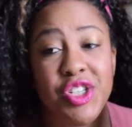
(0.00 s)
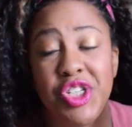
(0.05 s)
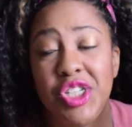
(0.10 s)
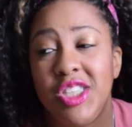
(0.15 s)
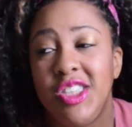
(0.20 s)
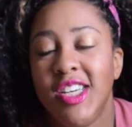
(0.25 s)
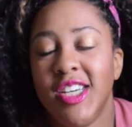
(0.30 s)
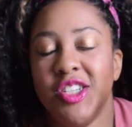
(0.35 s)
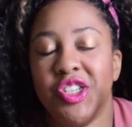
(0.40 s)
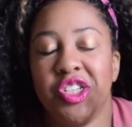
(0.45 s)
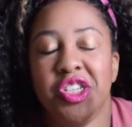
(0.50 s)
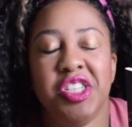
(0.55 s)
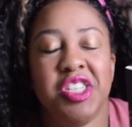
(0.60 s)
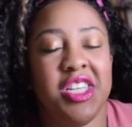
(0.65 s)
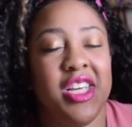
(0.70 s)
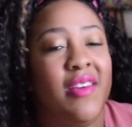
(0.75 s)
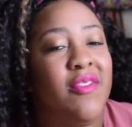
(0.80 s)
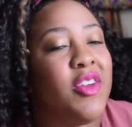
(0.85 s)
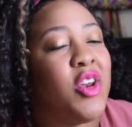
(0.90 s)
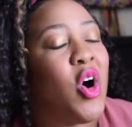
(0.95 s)
She thinks she's
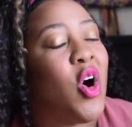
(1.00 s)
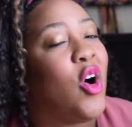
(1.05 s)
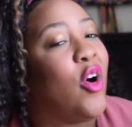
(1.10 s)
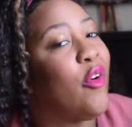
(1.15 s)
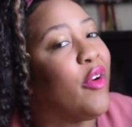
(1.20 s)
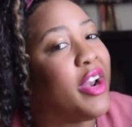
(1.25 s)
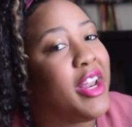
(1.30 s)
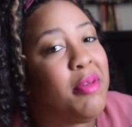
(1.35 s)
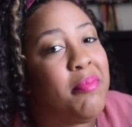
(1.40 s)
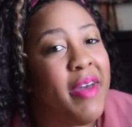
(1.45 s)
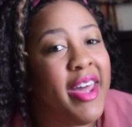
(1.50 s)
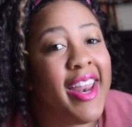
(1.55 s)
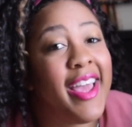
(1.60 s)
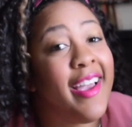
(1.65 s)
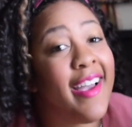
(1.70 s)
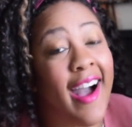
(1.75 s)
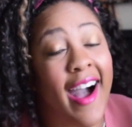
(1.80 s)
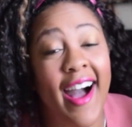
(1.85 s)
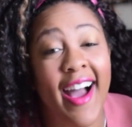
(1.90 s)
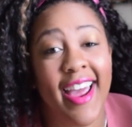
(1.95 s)
even already met a
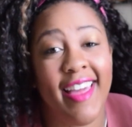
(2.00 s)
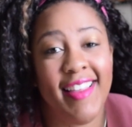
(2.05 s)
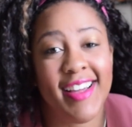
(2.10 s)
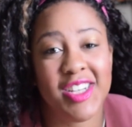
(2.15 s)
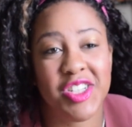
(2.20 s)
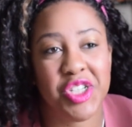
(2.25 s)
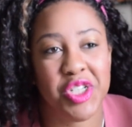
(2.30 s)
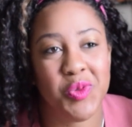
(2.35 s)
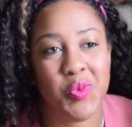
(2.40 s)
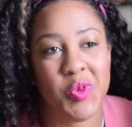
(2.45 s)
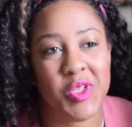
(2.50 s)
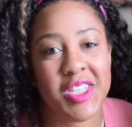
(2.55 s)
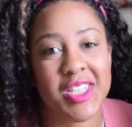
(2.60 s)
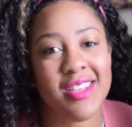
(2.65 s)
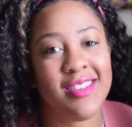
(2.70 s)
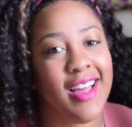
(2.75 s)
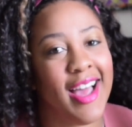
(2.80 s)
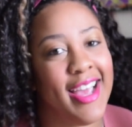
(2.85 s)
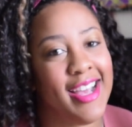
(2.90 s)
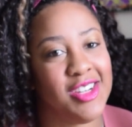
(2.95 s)
guy that she really
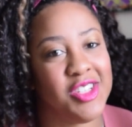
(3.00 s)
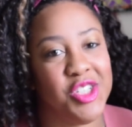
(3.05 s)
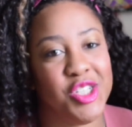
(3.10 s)
likes.